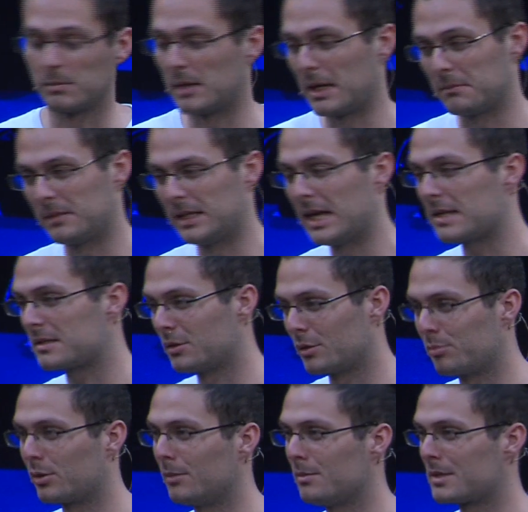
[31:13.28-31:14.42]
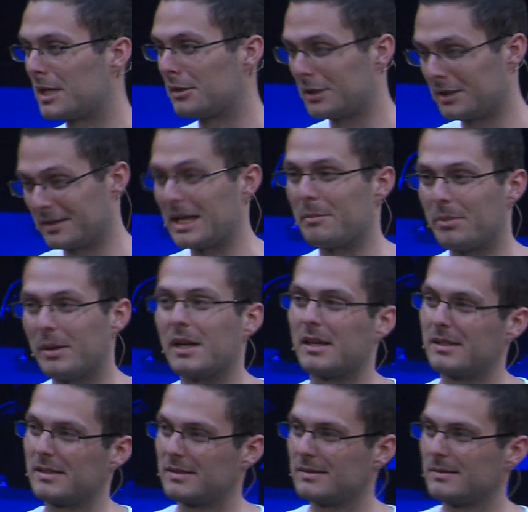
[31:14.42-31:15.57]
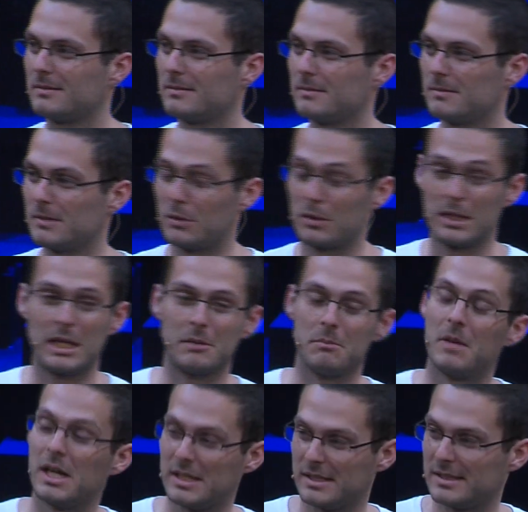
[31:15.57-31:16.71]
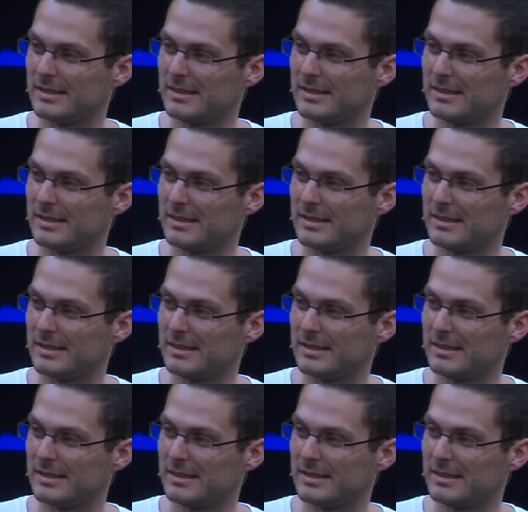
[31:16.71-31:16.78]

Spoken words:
I guess your problems are not that big. They're like mine.